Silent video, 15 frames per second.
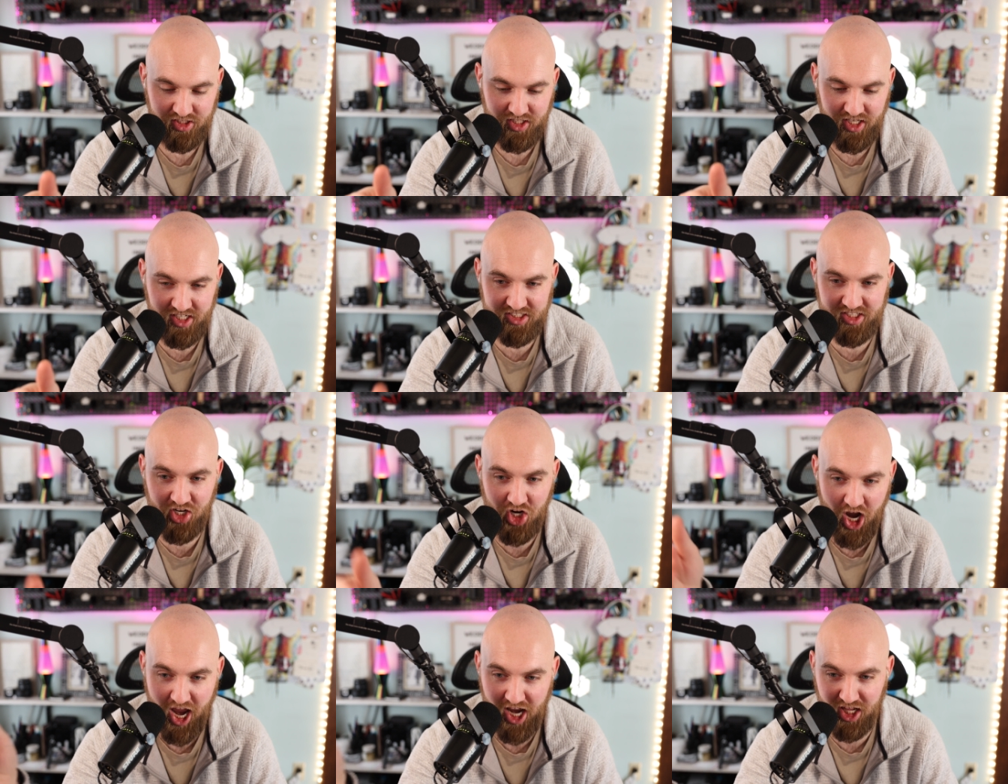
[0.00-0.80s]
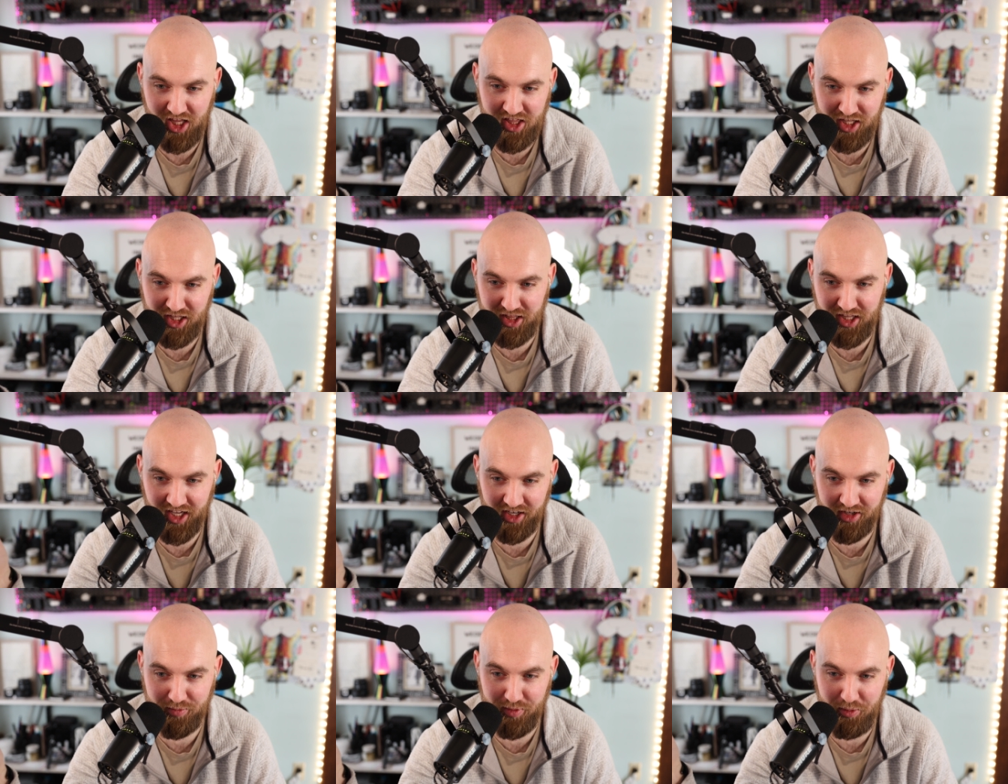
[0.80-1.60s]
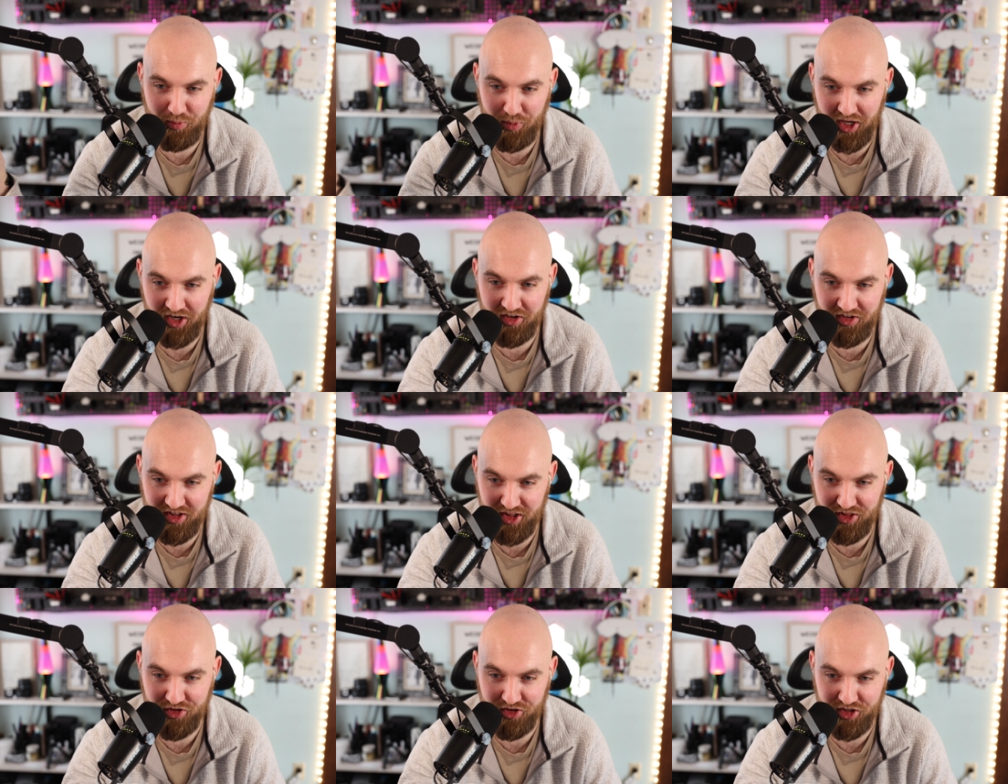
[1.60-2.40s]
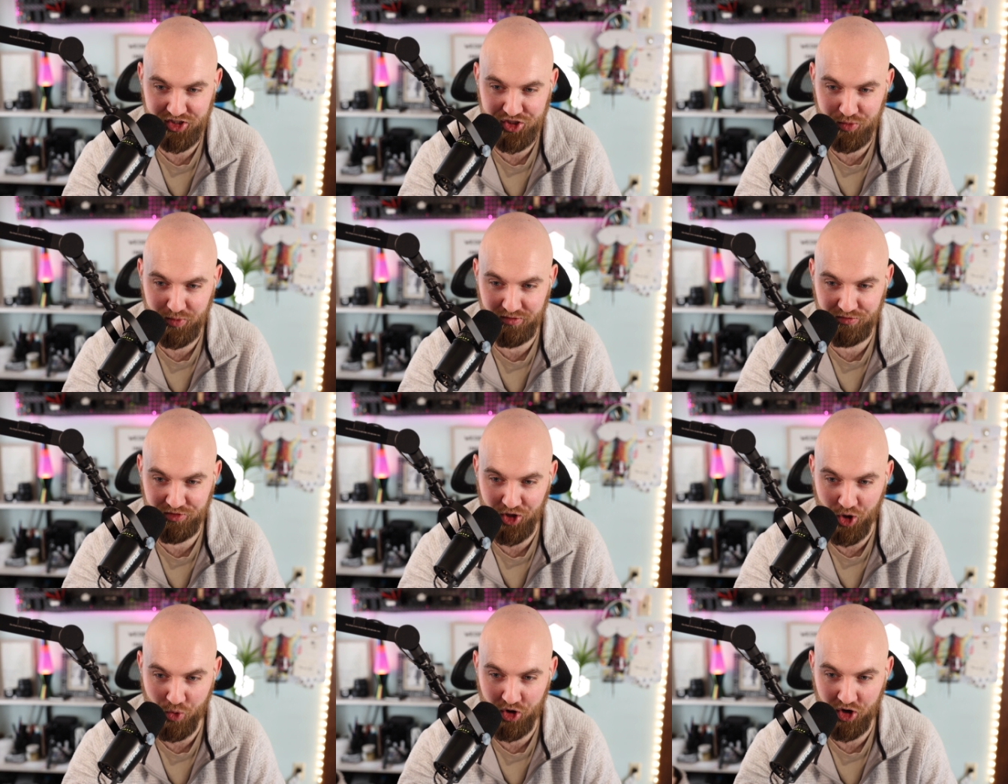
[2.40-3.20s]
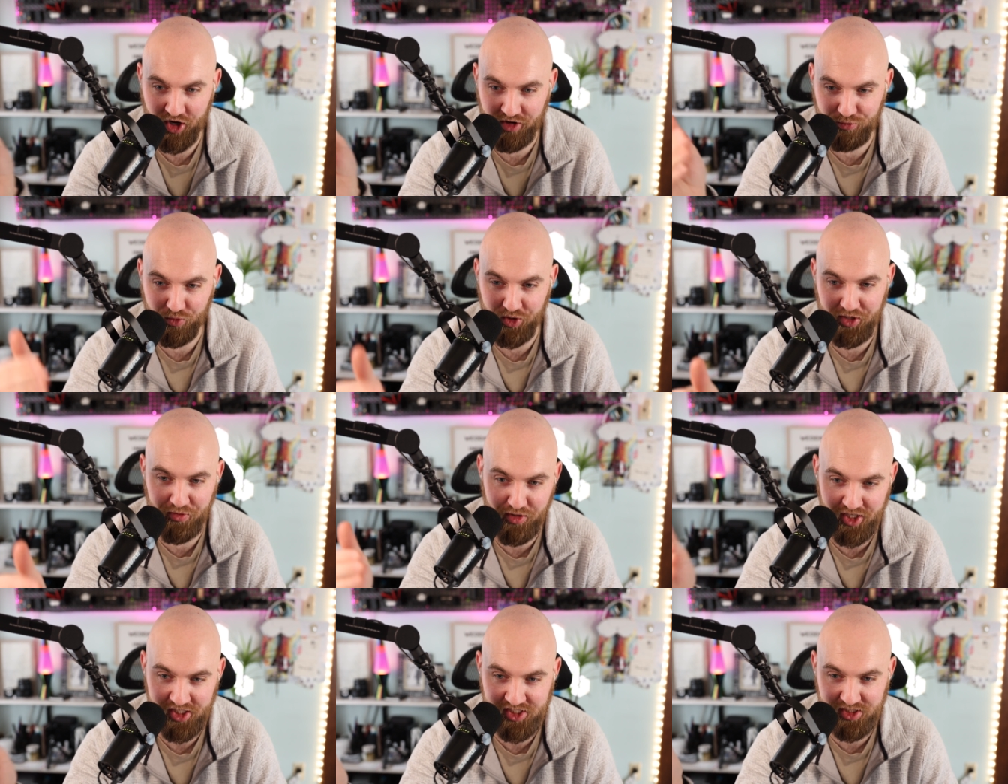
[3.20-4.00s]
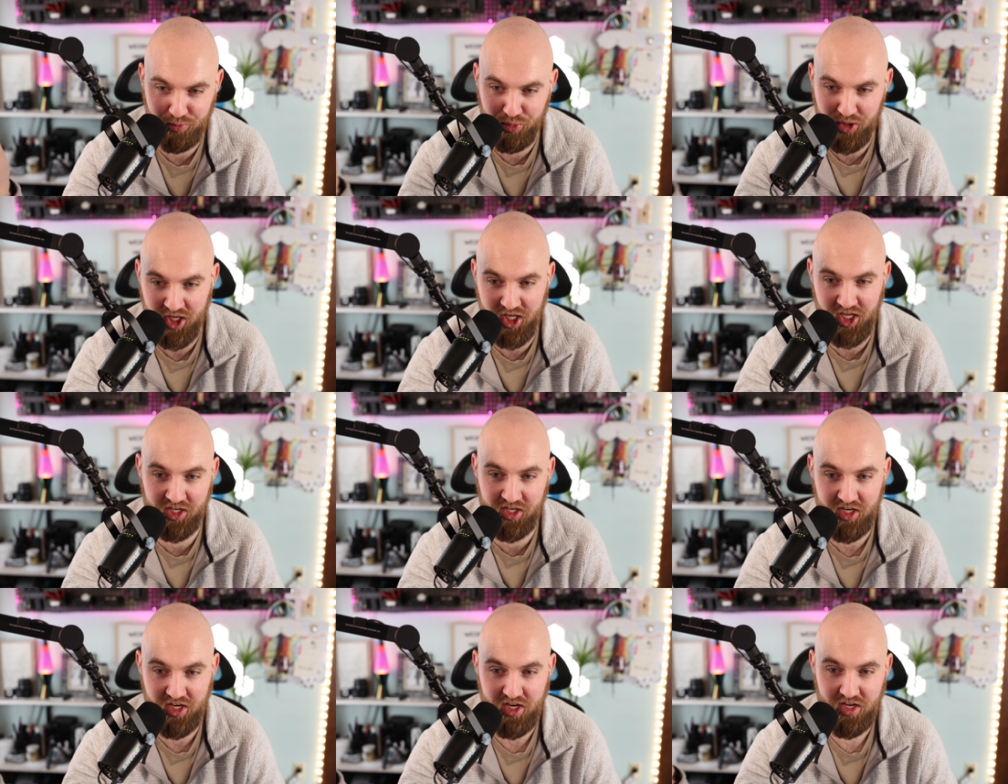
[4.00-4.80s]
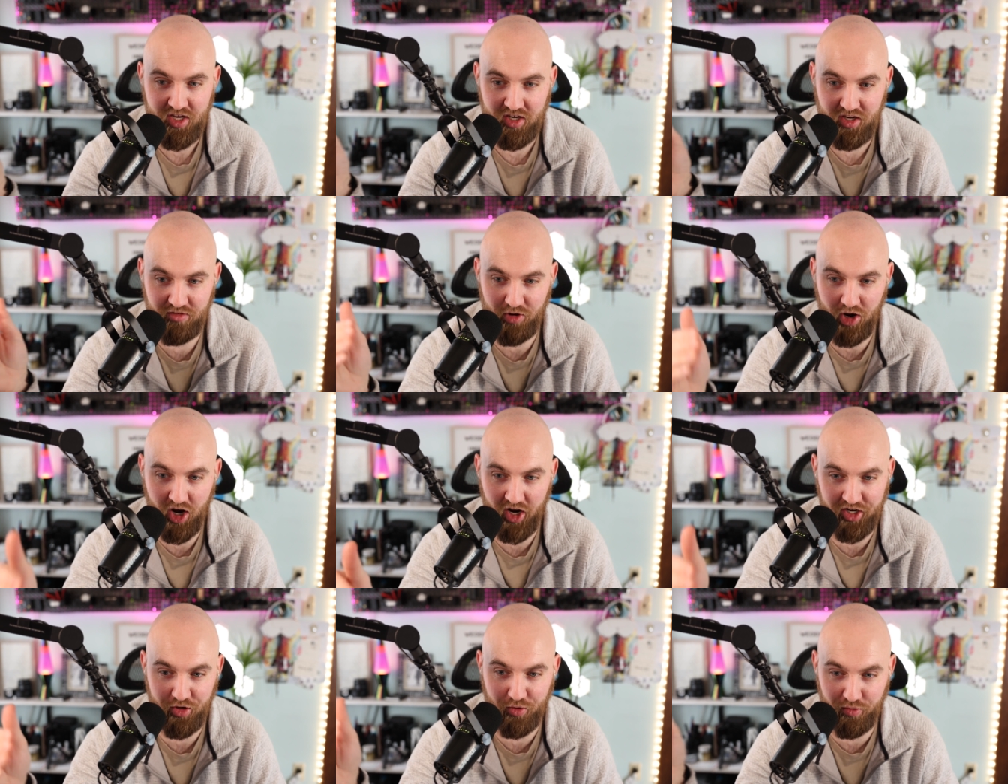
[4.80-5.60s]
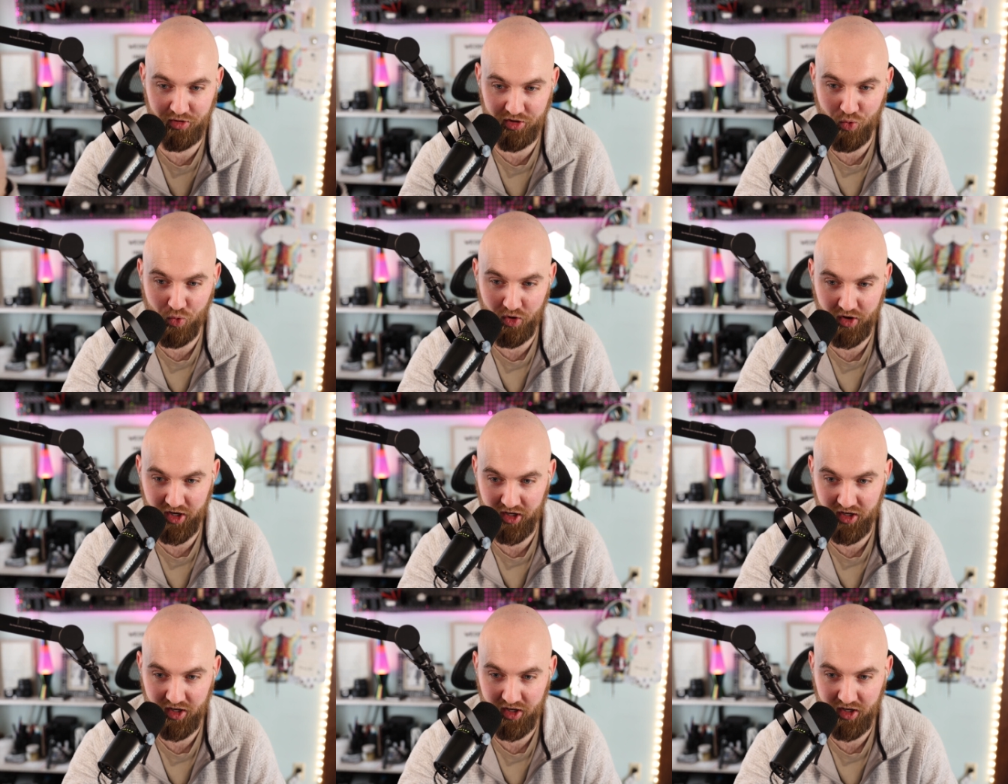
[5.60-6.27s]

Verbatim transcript: Is there anything that could be better than 32-bit float or have we reached the peak of audio recording?